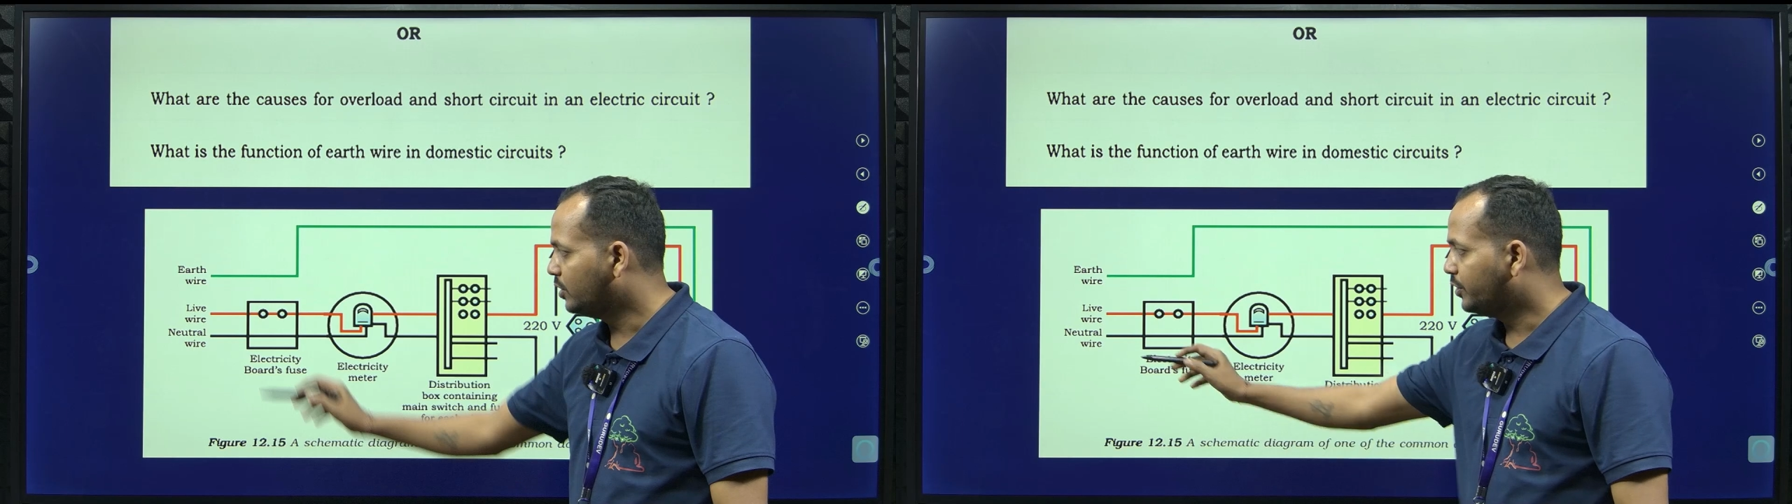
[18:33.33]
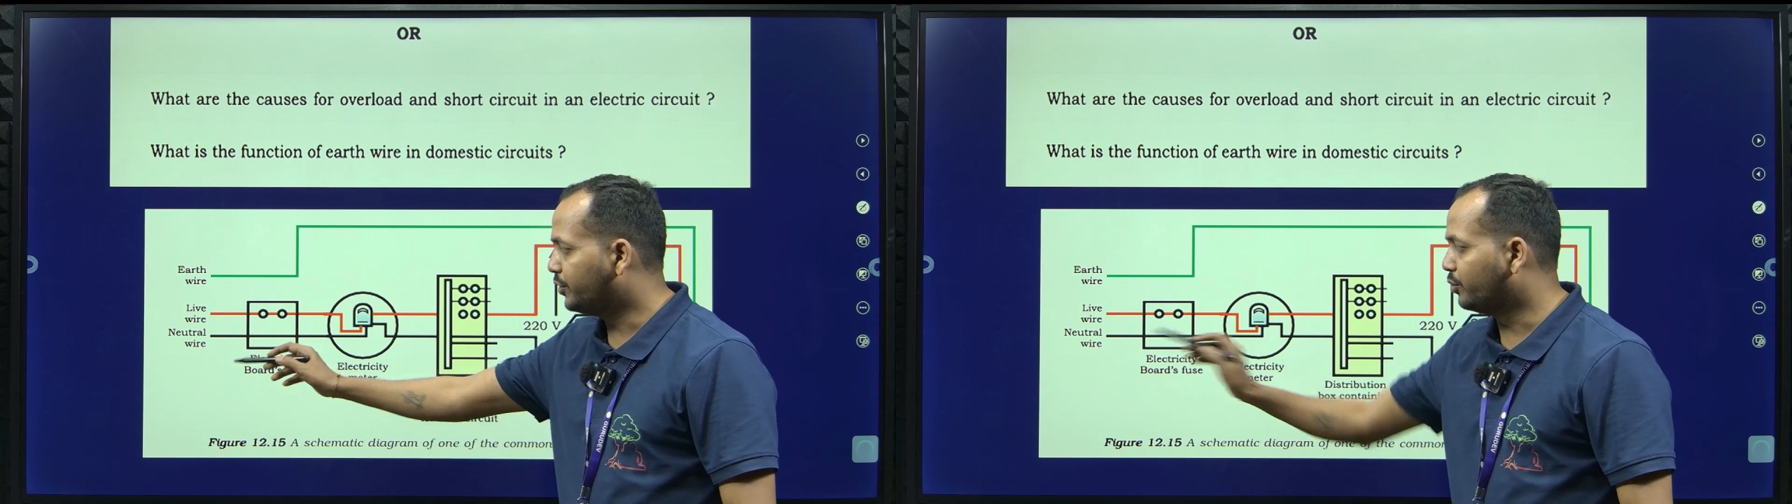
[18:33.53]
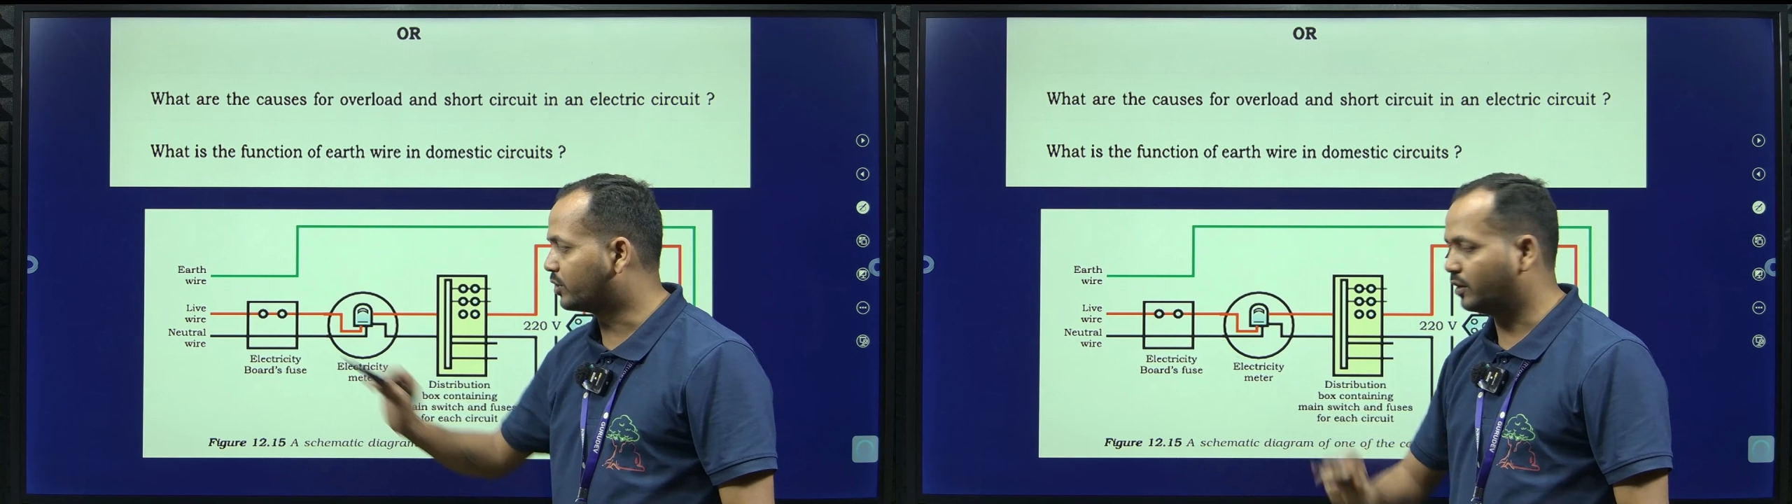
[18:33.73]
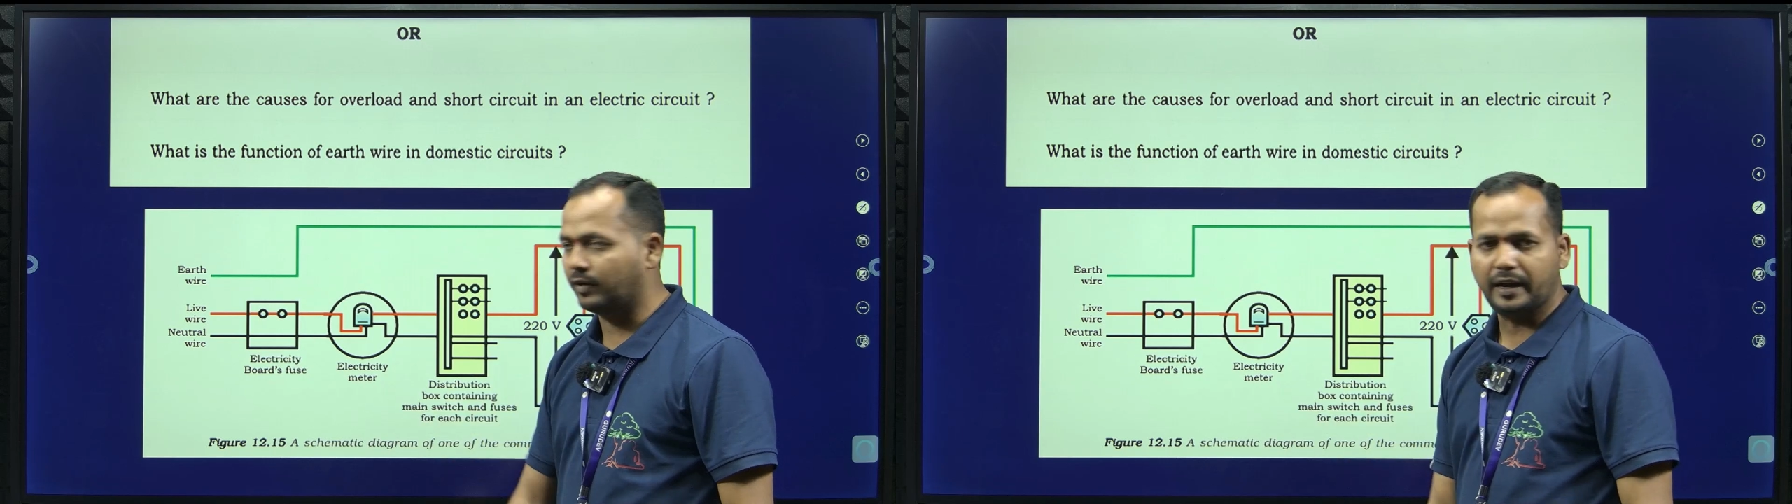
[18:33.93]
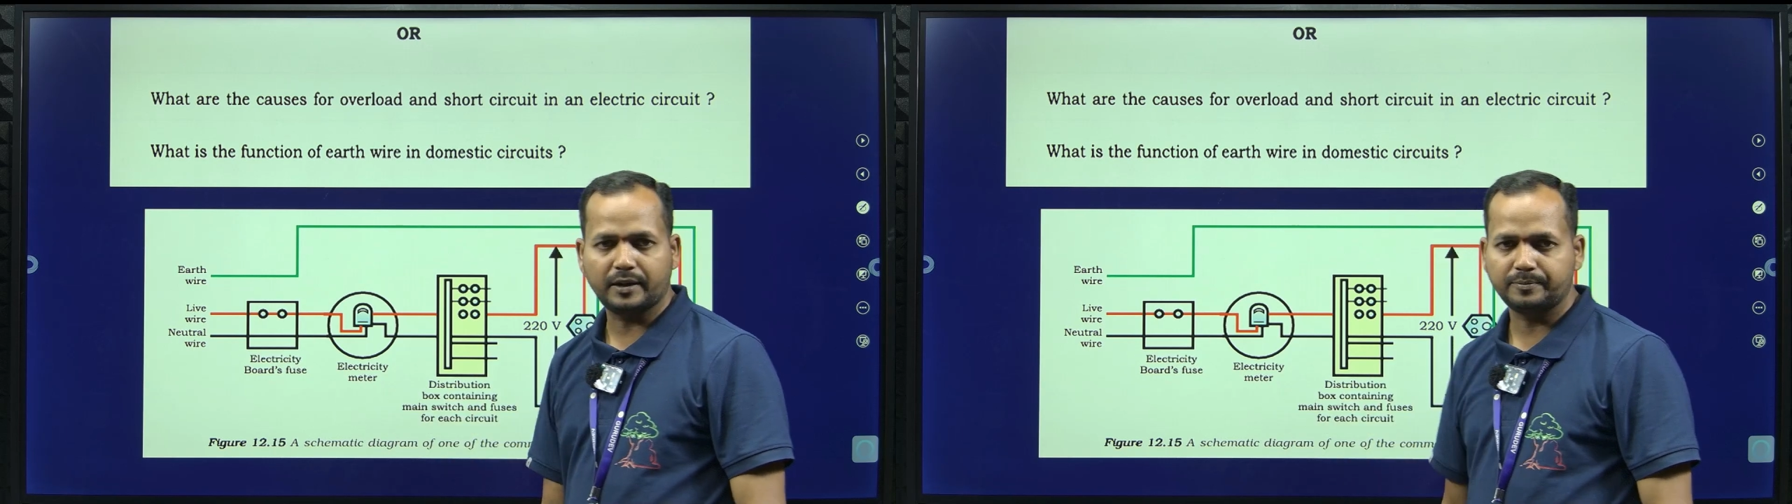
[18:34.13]
neutral
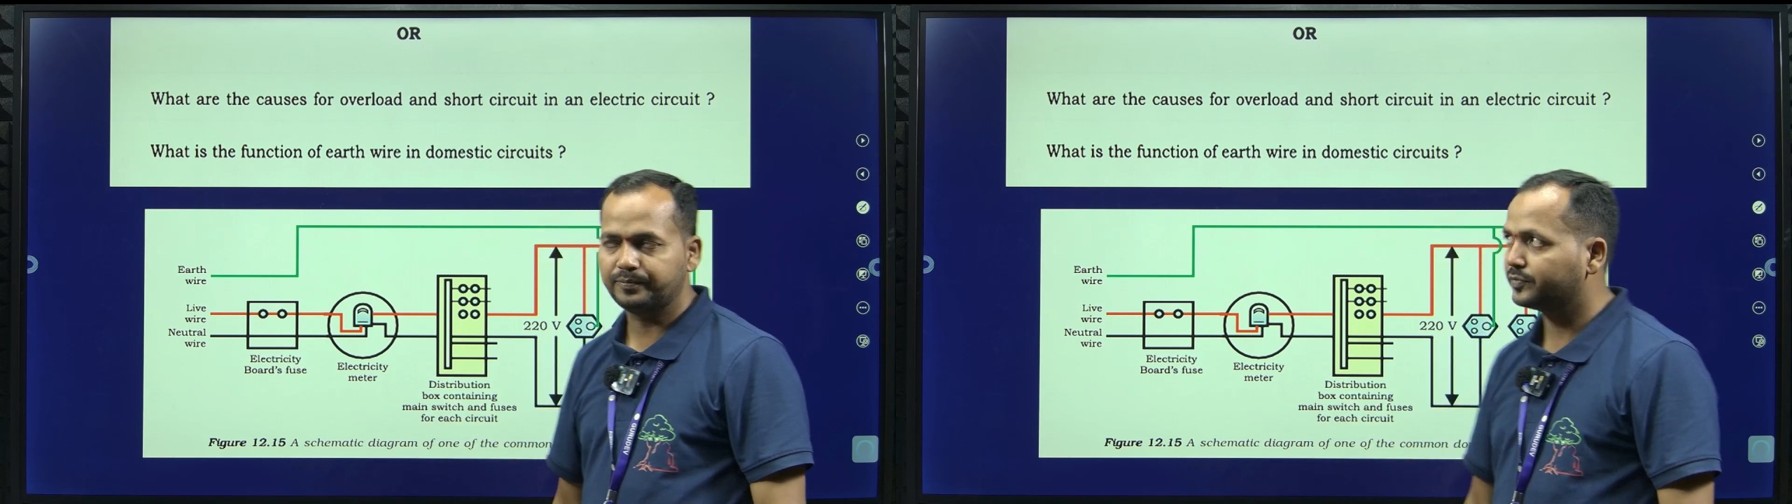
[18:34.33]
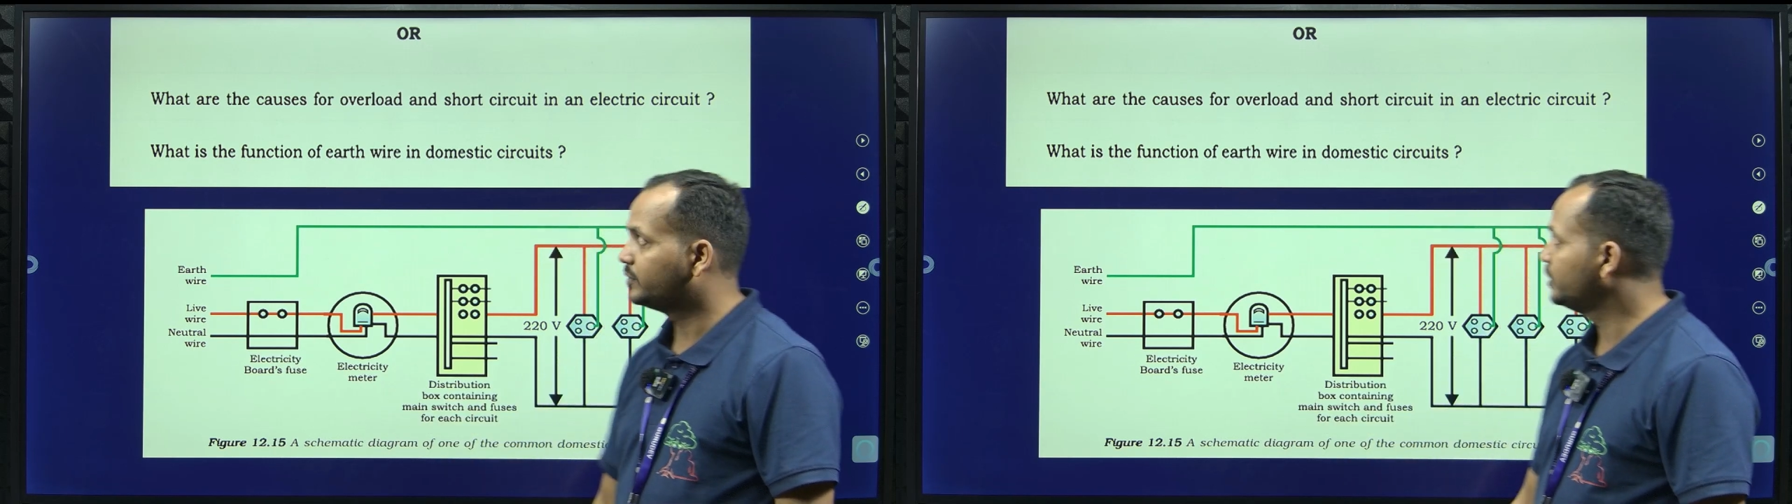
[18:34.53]
wire. This